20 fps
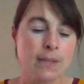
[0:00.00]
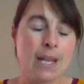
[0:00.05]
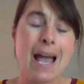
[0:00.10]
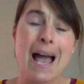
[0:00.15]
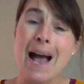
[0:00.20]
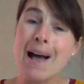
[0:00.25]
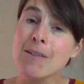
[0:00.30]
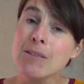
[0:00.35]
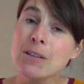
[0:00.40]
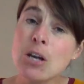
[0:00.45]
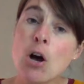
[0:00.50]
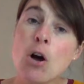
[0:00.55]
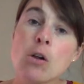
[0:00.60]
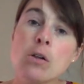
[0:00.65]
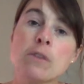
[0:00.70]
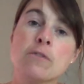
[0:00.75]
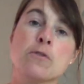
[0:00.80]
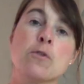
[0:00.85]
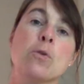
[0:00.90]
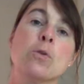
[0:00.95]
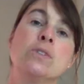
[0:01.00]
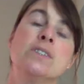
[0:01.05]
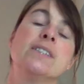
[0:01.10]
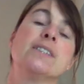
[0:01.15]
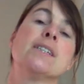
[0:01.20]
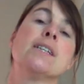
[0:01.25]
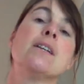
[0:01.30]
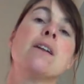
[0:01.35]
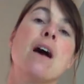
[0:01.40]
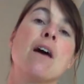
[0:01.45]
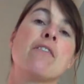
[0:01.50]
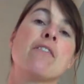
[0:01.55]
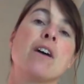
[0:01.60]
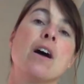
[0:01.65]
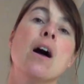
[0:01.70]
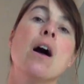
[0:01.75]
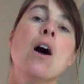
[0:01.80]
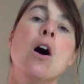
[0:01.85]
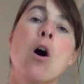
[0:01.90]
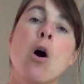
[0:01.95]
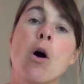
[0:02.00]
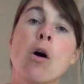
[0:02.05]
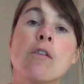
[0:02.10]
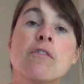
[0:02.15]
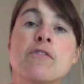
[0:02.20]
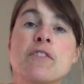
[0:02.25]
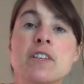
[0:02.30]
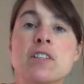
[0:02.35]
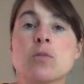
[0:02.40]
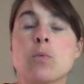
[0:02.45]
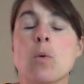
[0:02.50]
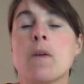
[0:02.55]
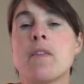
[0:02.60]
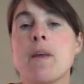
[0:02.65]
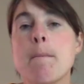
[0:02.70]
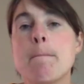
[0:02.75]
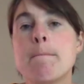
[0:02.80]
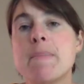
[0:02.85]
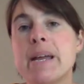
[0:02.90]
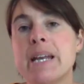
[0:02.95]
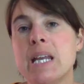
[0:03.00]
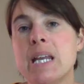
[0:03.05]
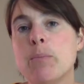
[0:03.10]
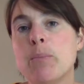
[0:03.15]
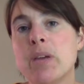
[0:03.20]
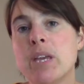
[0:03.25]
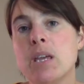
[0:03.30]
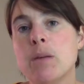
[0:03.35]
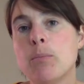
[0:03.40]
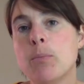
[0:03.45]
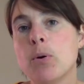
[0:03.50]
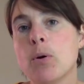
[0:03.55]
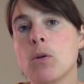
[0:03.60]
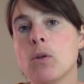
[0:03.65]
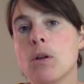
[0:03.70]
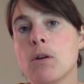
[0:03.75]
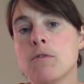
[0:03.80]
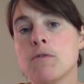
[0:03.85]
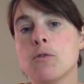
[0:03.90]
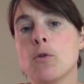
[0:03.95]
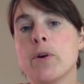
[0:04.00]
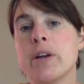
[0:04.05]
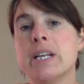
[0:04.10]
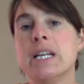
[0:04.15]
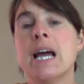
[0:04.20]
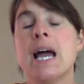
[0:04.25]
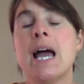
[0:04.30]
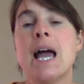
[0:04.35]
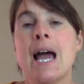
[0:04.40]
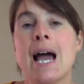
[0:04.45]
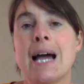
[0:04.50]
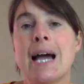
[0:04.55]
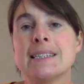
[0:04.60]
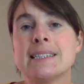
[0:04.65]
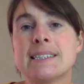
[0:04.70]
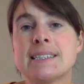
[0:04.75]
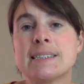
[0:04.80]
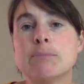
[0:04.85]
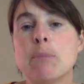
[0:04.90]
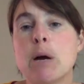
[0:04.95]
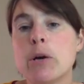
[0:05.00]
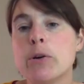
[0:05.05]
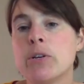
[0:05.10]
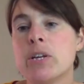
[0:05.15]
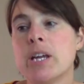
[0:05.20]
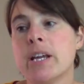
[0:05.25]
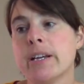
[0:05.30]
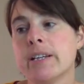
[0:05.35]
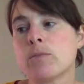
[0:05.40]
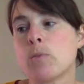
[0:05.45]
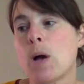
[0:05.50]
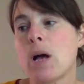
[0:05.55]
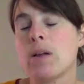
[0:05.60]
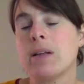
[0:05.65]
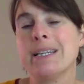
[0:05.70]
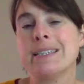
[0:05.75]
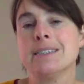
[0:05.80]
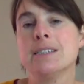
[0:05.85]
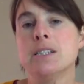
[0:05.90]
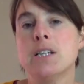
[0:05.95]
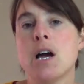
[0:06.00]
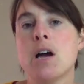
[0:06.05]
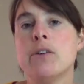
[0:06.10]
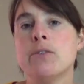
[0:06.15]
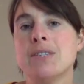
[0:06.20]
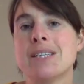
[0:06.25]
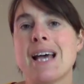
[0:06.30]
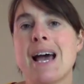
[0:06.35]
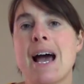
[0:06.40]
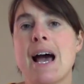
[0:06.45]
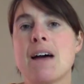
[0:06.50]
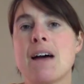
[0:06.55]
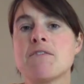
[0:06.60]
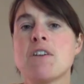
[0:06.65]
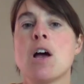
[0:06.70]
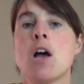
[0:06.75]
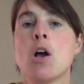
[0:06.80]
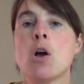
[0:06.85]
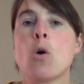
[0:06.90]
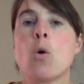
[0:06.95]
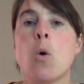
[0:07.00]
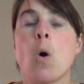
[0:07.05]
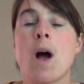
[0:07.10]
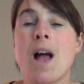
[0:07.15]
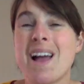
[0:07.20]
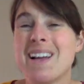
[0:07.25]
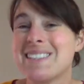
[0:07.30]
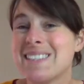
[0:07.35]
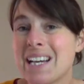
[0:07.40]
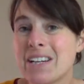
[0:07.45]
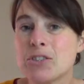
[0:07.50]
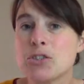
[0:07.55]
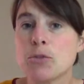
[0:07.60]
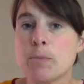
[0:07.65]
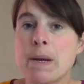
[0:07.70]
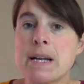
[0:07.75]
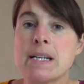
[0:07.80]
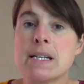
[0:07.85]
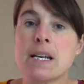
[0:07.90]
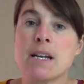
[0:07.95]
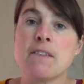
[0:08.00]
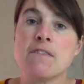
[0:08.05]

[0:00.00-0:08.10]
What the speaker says: Alcohol, of course, is another obvious one that many people avoid, and smoking as well is known to have quite a detrimental